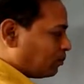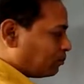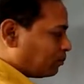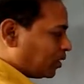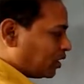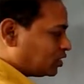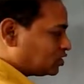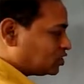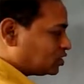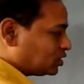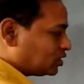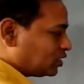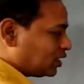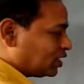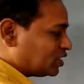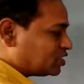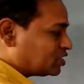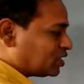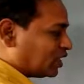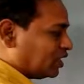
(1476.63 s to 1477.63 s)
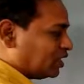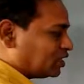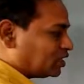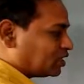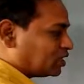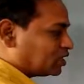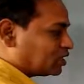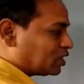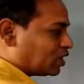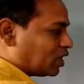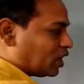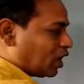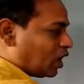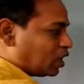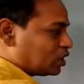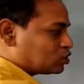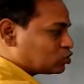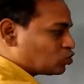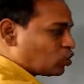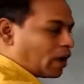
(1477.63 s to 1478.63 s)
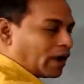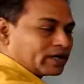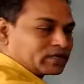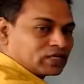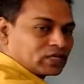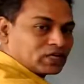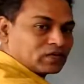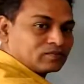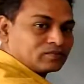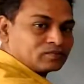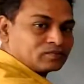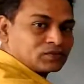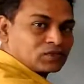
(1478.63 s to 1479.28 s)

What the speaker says: plus n sin theta also acting,